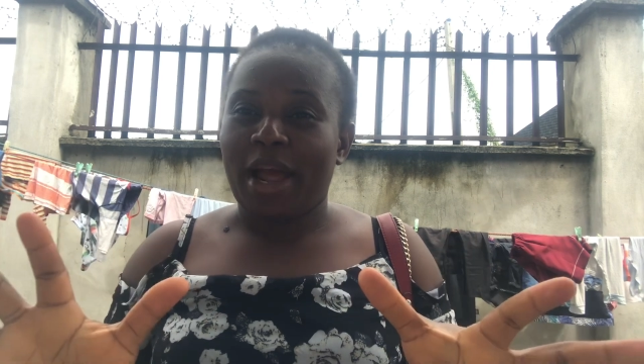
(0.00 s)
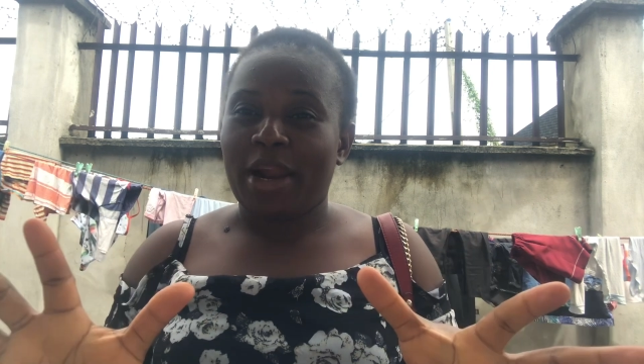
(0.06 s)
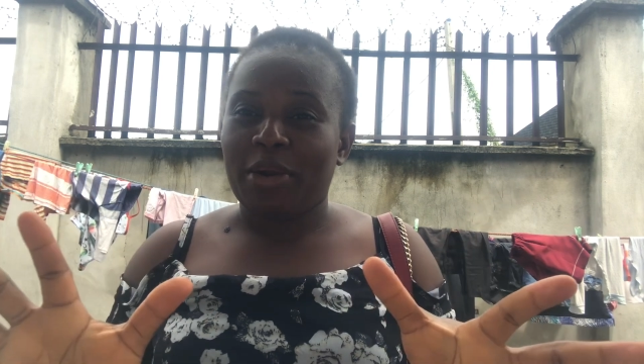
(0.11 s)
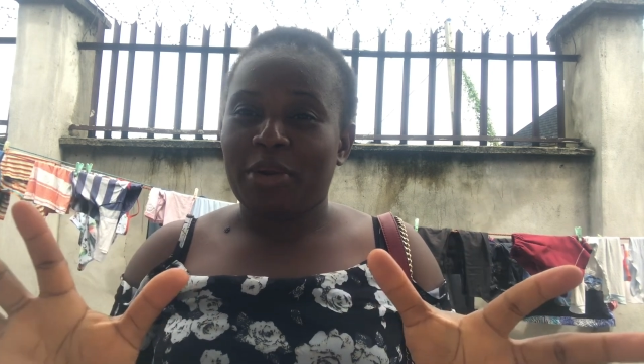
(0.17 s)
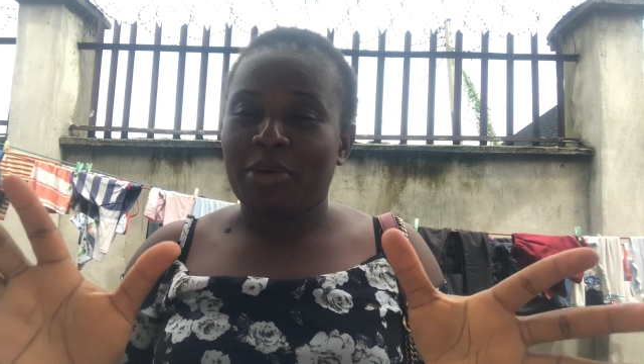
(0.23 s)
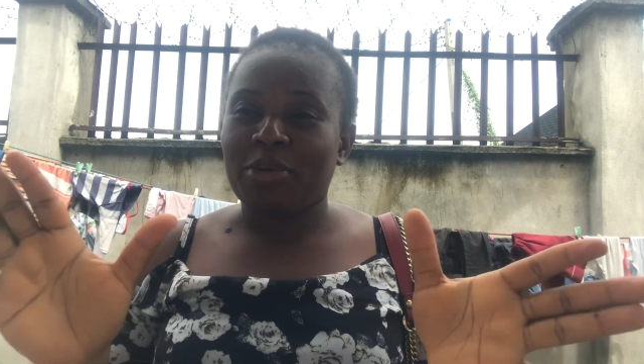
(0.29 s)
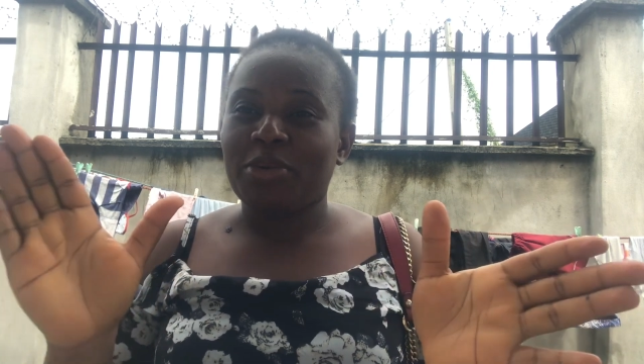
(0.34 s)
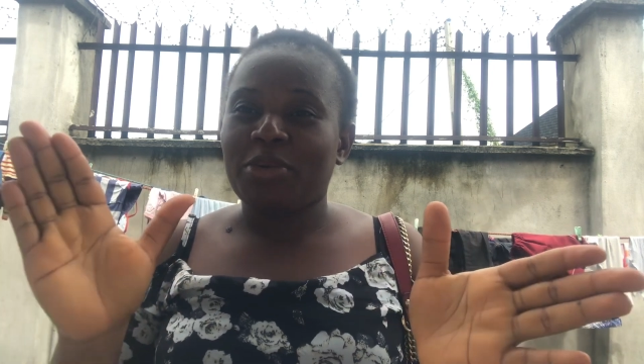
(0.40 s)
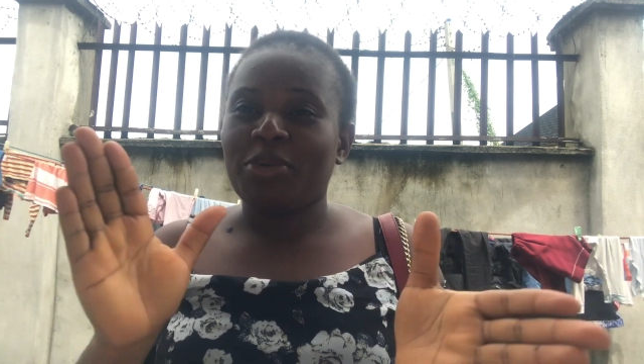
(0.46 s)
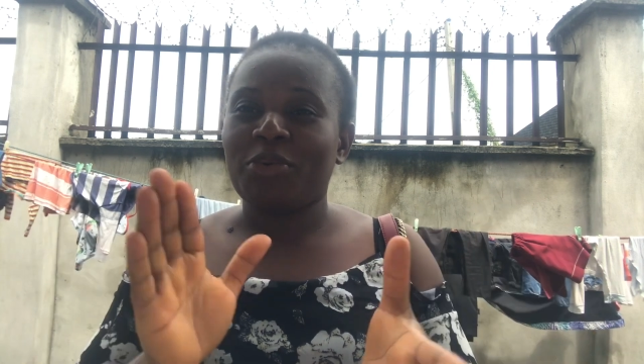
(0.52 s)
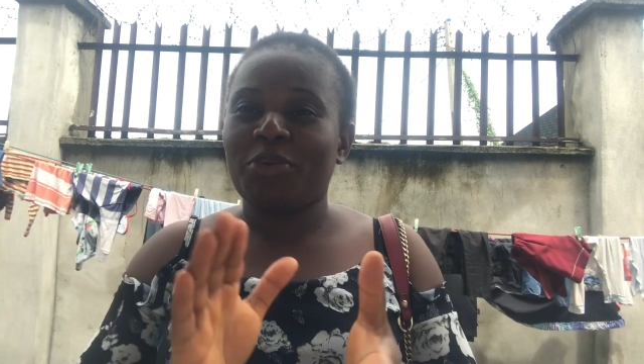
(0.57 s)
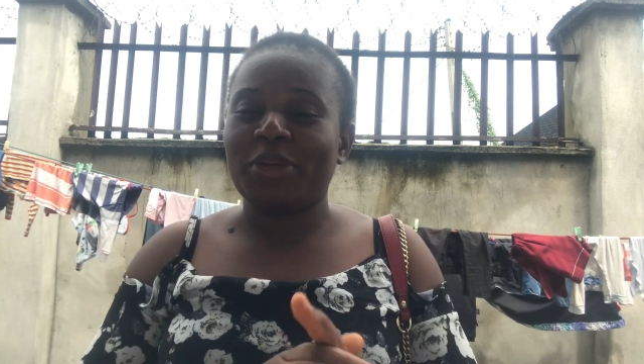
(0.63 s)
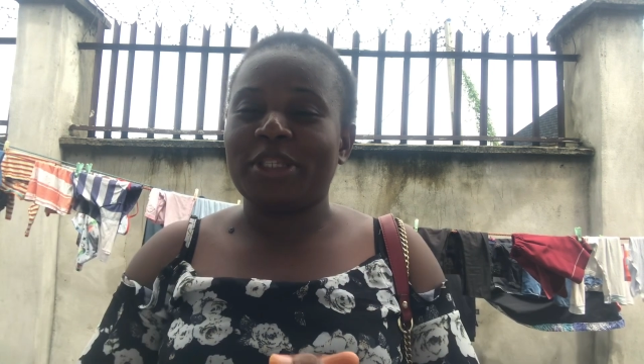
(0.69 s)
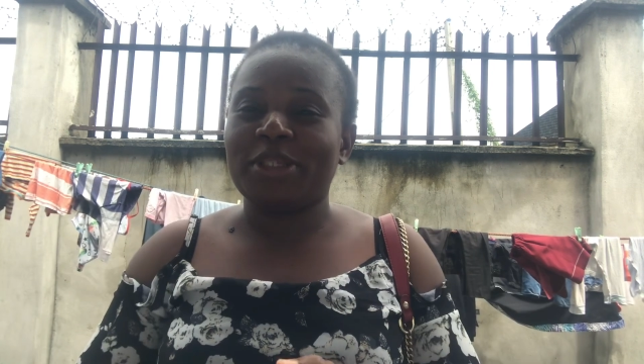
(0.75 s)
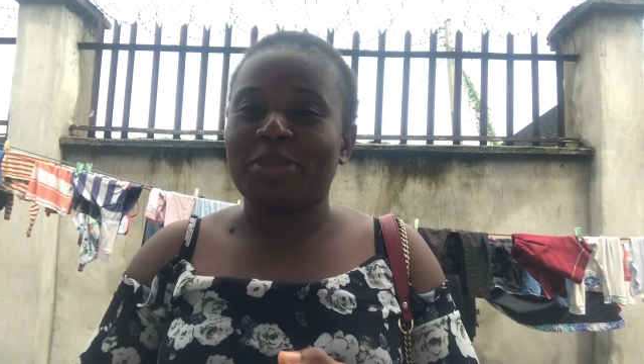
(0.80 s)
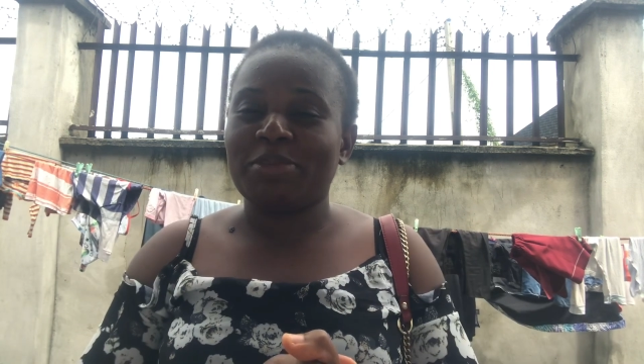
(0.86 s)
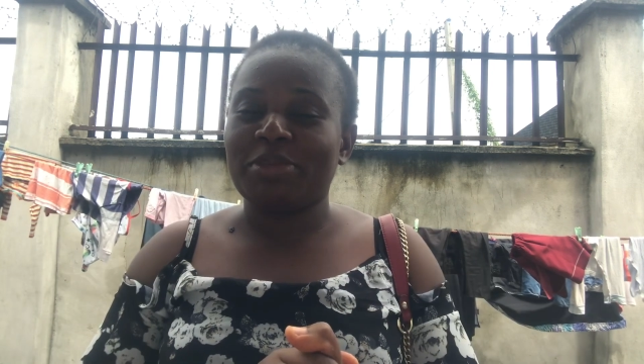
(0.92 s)
along
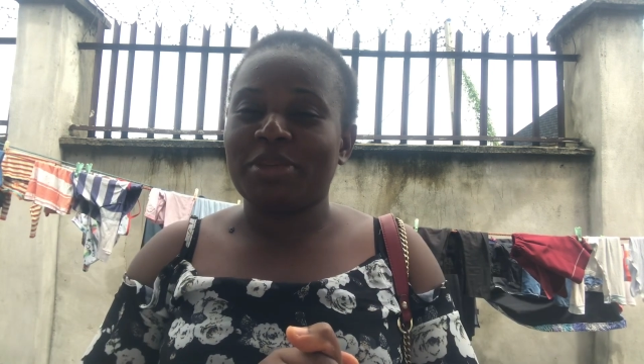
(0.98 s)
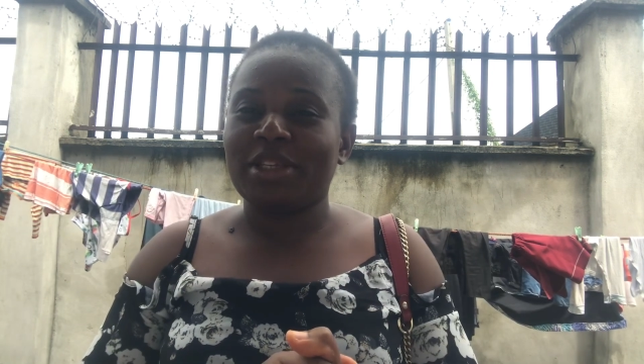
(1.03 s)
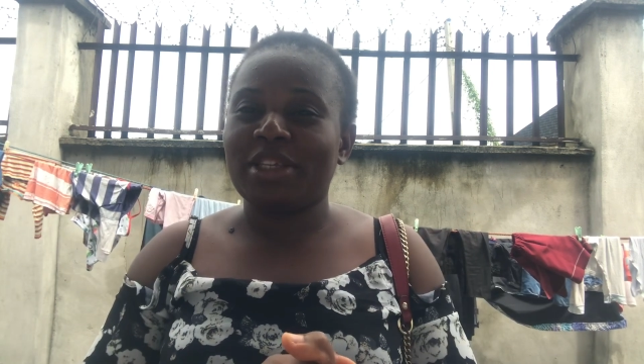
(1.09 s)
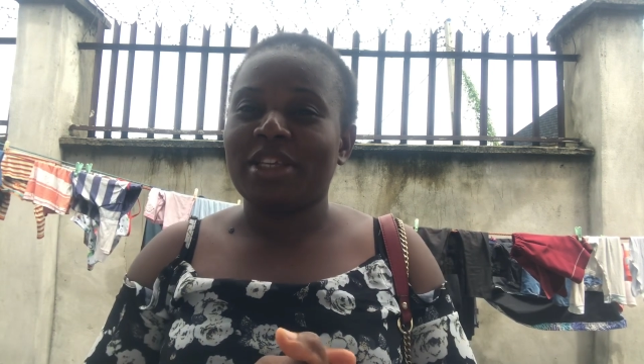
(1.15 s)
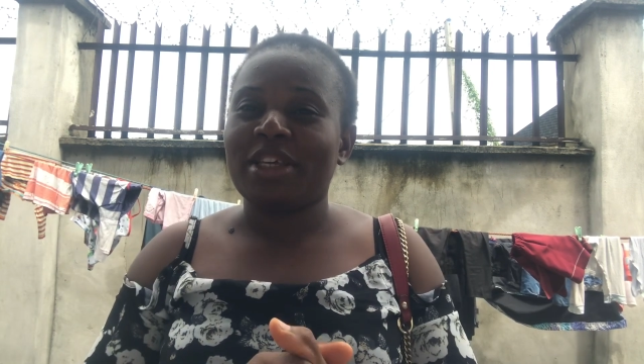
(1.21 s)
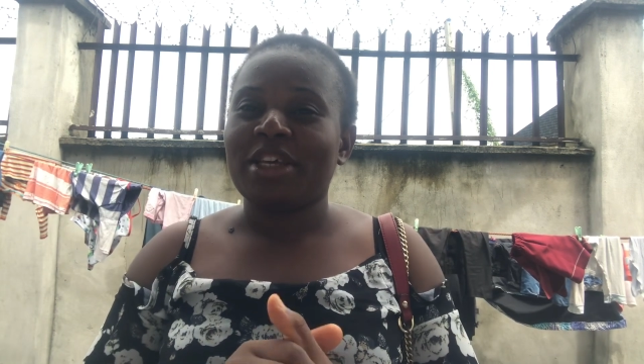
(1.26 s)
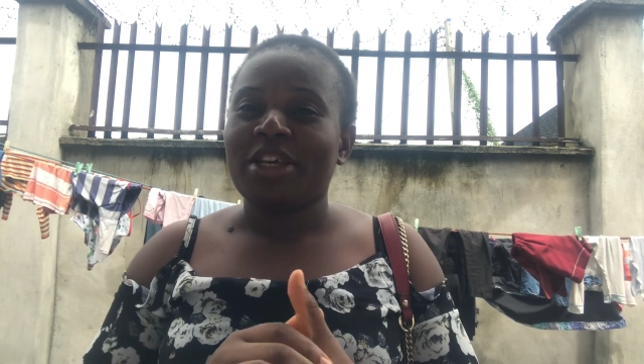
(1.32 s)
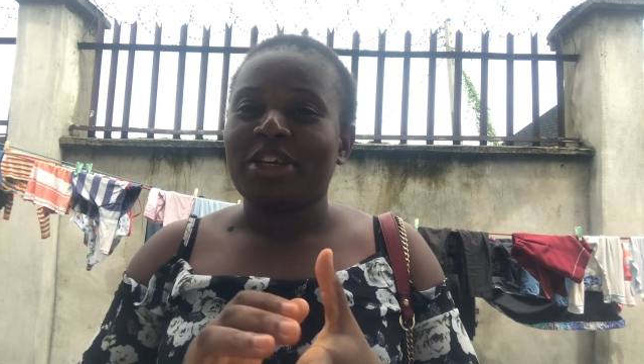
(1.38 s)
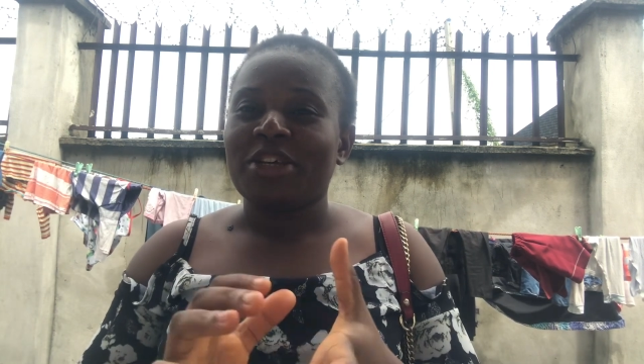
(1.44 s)
with me.